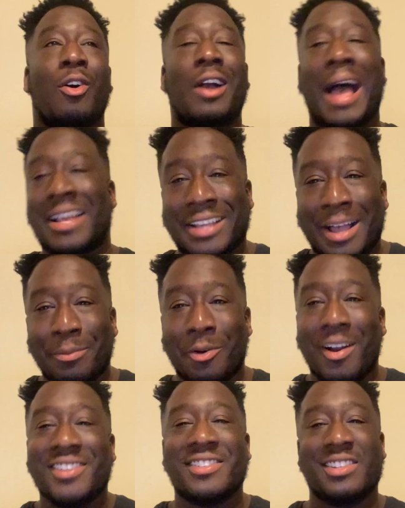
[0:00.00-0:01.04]
ask a couple
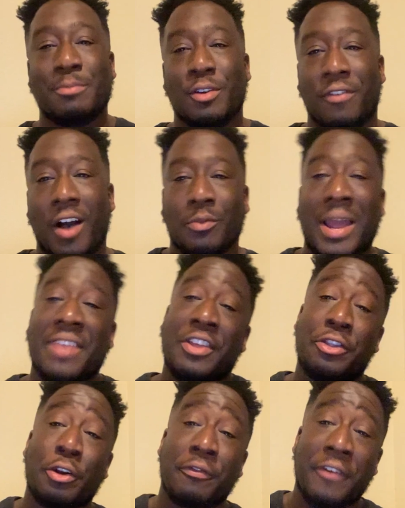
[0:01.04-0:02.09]
questions and move on, right?
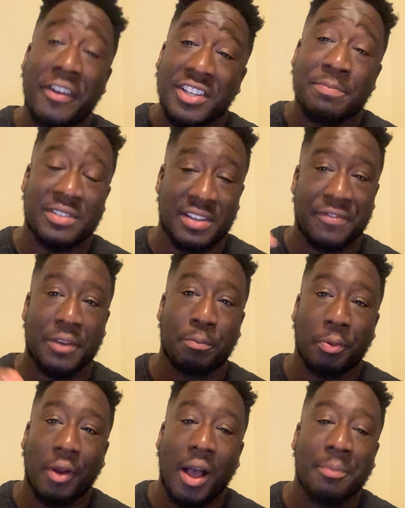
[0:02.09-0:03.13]
There are very specific
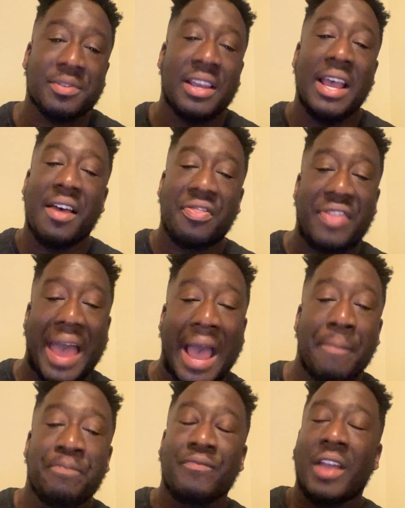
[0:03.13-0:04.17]
prompts
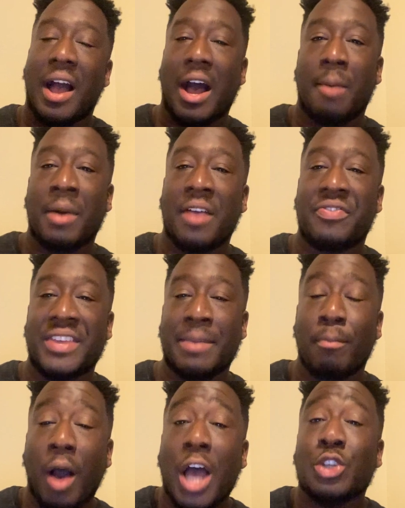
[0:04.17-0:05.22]
that the
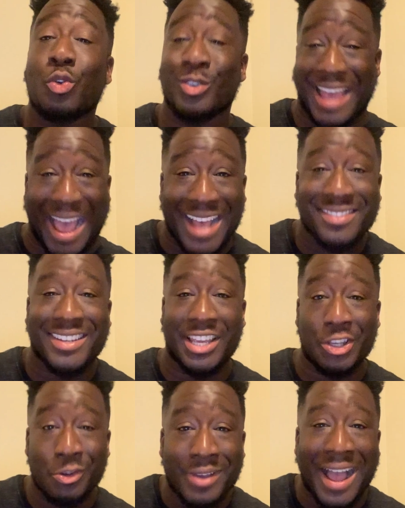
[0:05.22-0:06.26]
module is asking
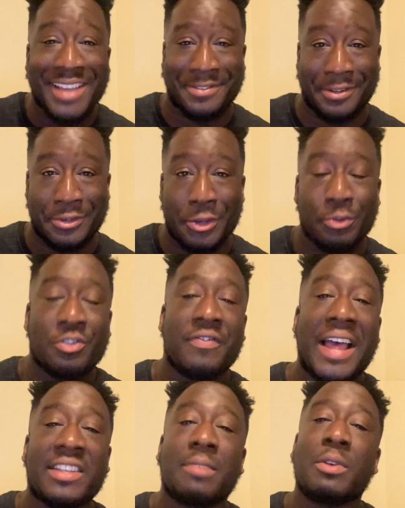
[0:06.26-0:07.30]
you guys to do. So
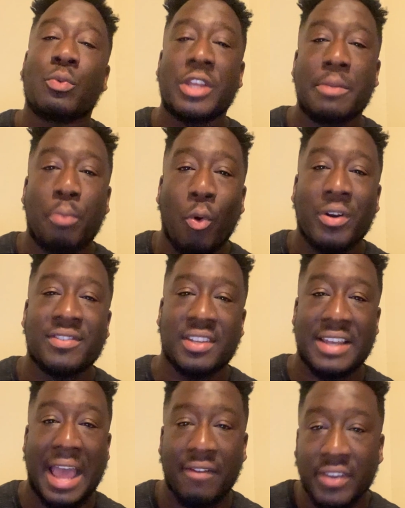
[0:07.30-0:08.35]
that's gonna be really important to
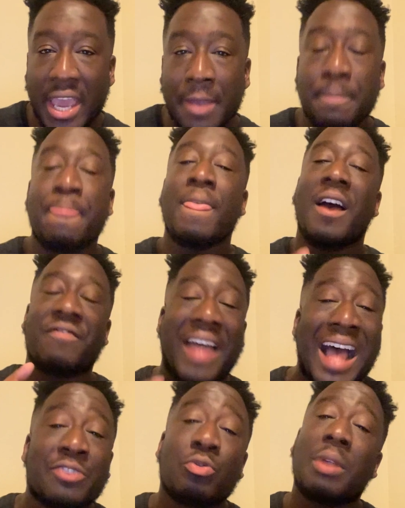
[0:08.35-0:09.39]
navigate.
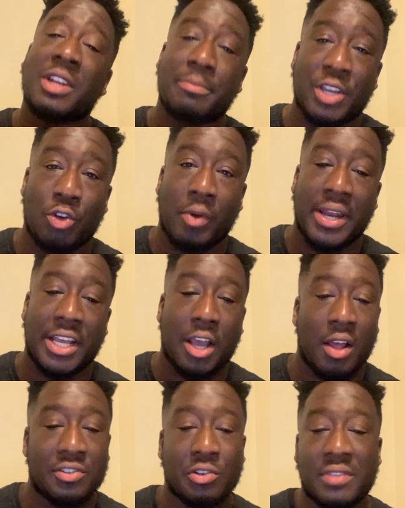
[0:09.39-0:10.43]
That's what I'm gonna be grading
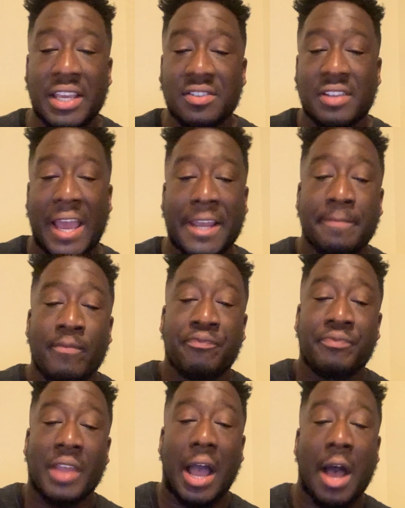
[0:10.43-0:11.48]
on. So things like,
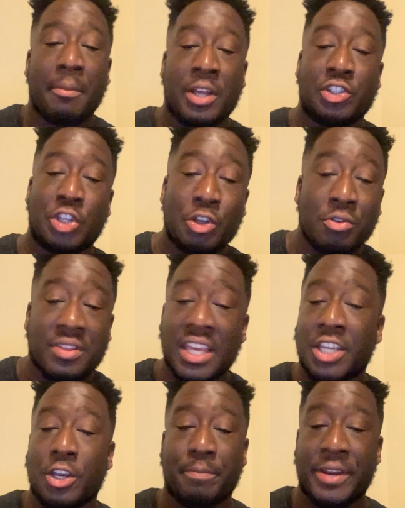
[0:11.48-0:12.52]
do you
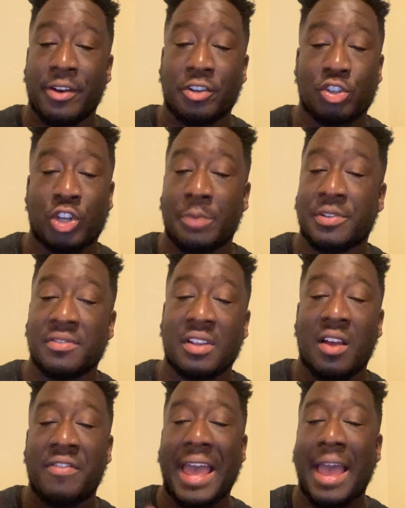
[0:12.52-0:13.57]
think your peer descriptions
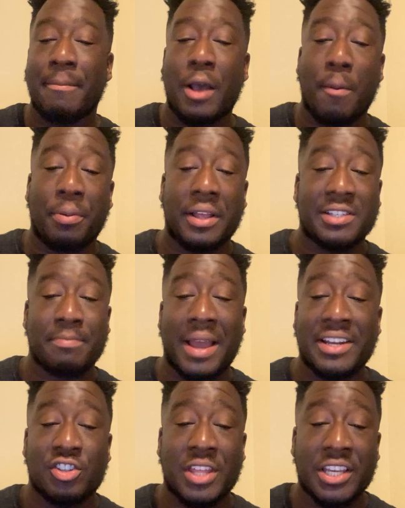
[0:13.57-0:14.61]
of the ML plus
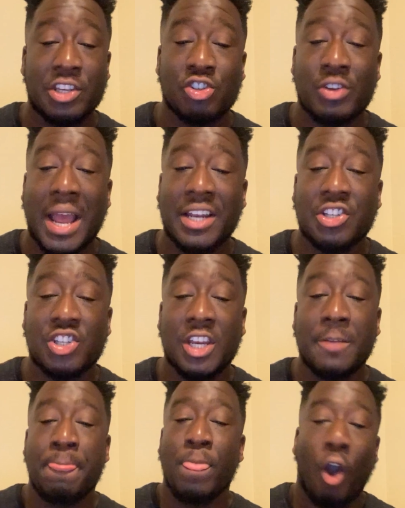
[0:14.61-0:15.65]
minus thinking
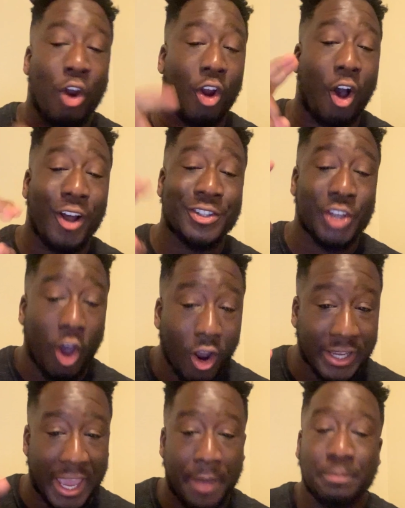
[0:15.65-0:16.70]
strategy are on
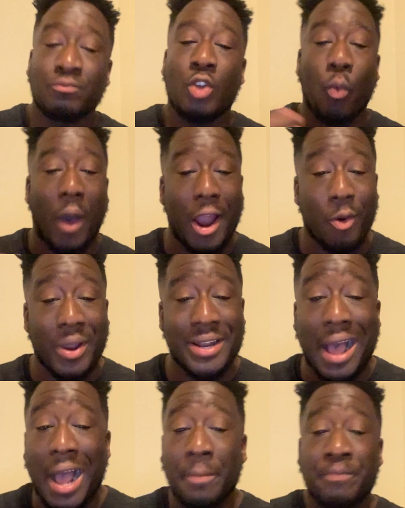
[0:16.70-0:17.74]
target? Why or why
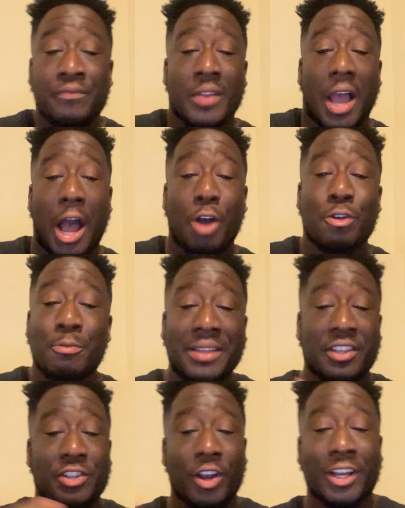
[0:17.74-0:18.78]
not? Who might
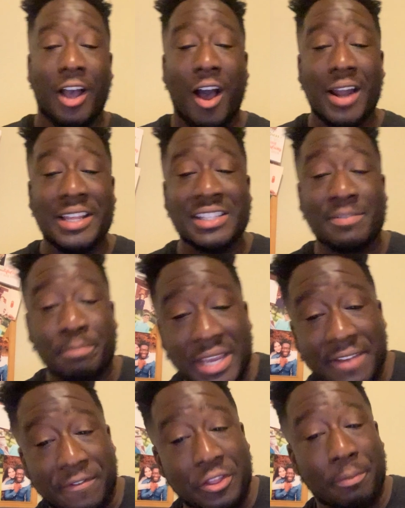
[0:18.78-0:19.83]
the target audience be
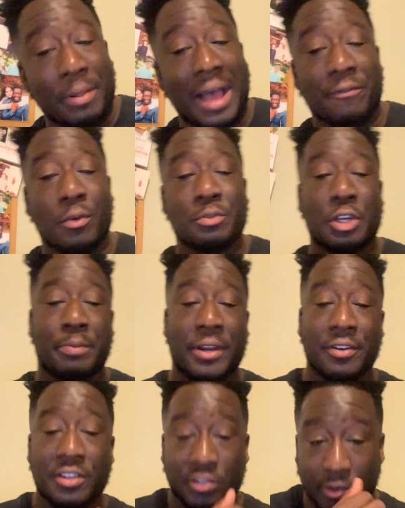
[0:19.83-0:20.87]
for the platforms your peer
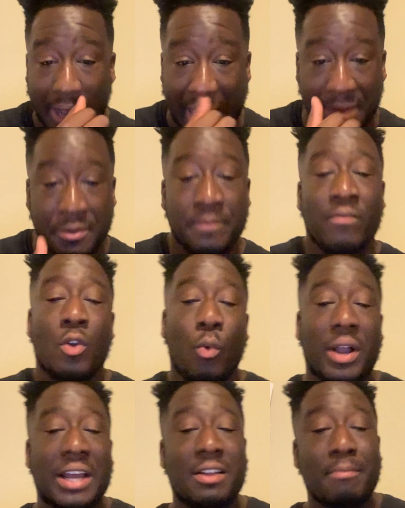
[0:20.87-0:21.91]
described?
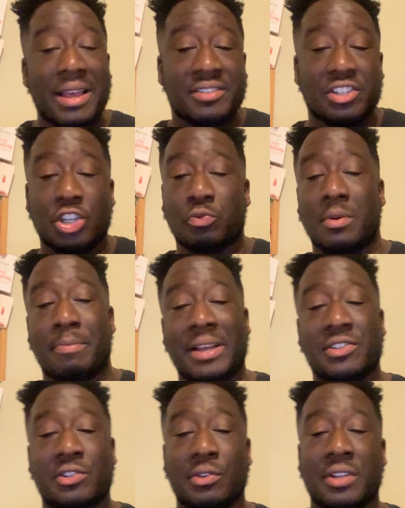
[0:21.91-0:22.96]
What kind of messages will be
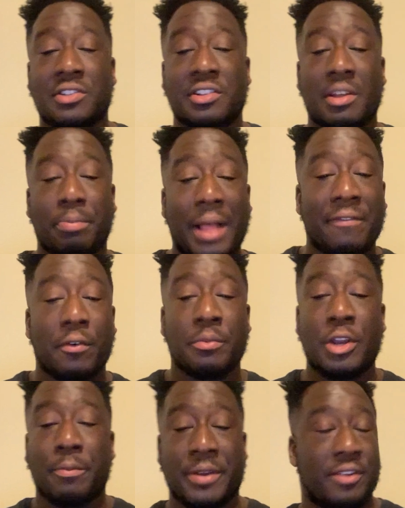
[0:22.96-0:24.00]
best suited to the platform
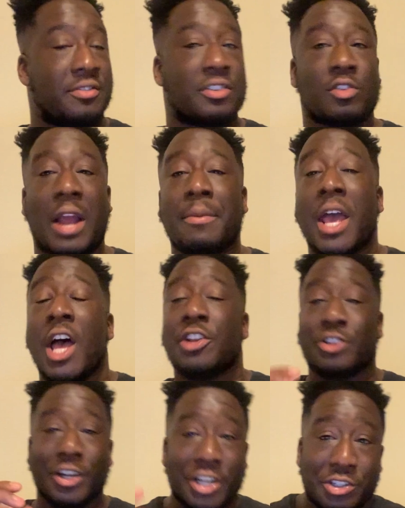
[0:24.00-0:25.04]
your peers described?
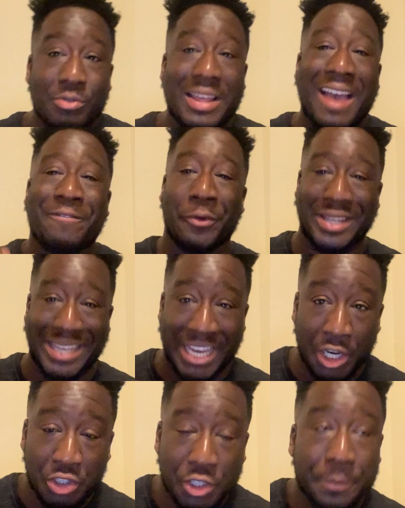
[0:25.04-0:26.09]
So you're gonna do that for
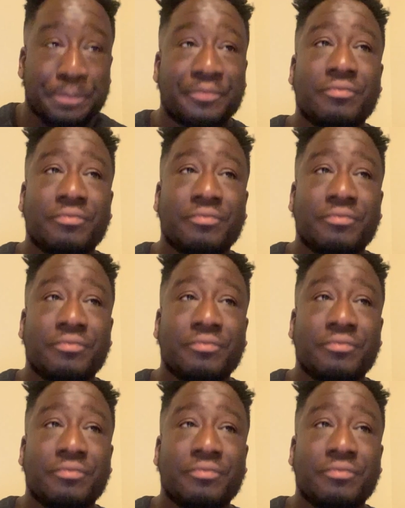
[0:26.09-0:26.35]
each.